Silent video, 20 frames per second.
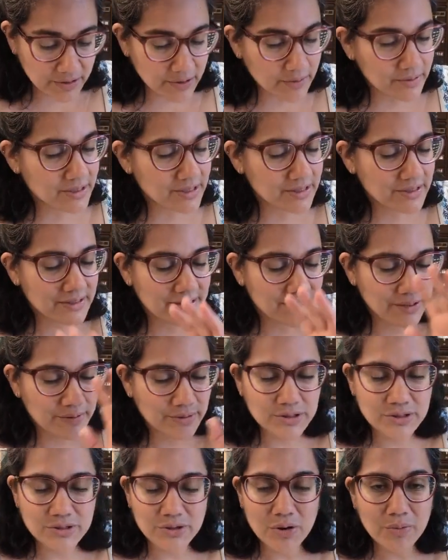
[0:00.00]

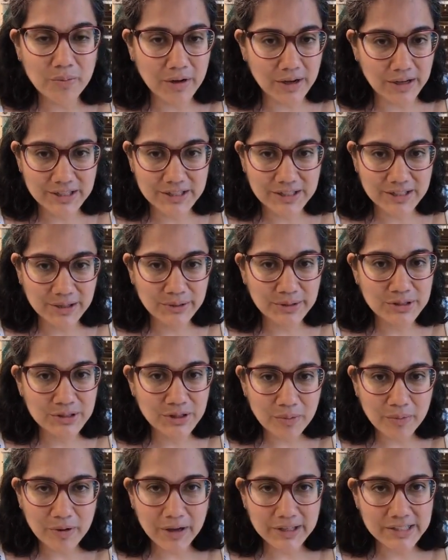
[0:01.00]
was so much. I
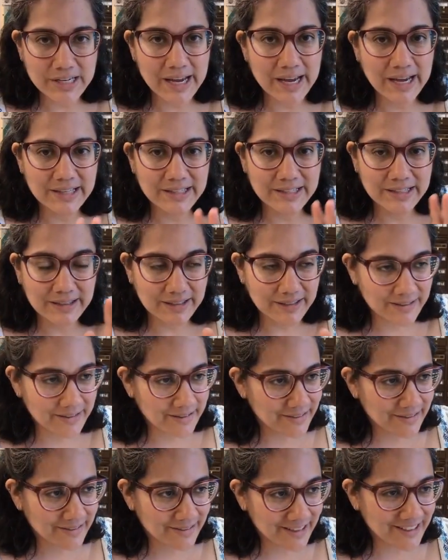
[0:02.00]
had to.
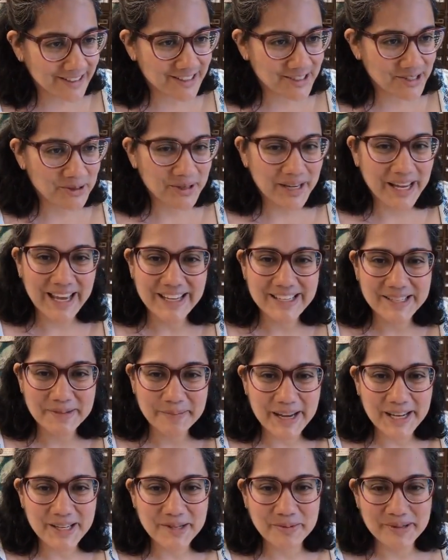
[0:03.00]
Suitcase
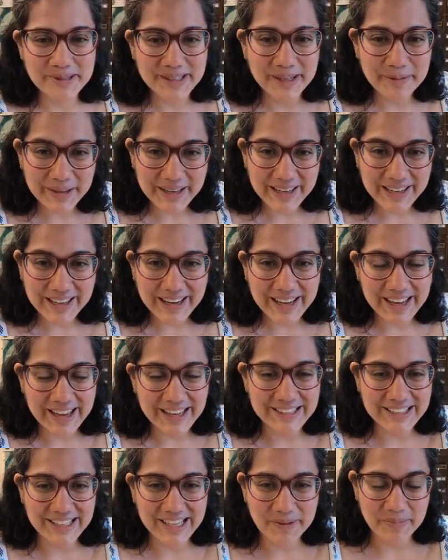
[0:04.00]
space was limited. I
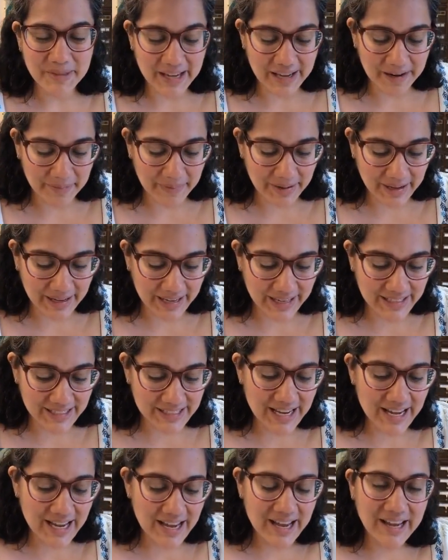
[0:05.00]
had to keep that in
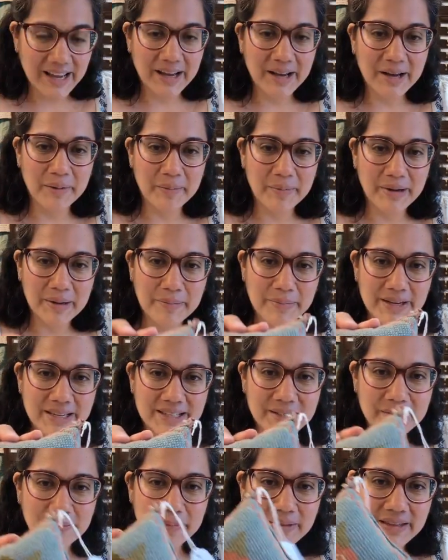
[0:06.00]
mind. I
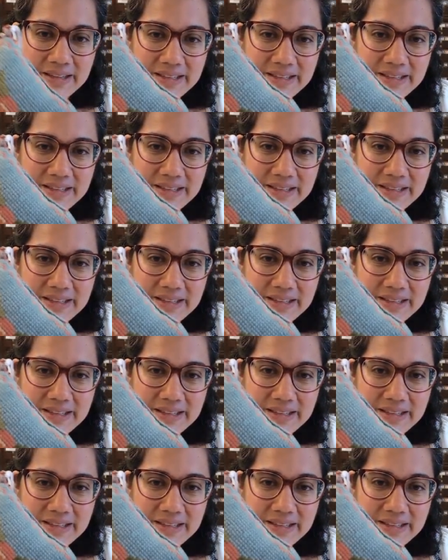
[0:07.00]
picked up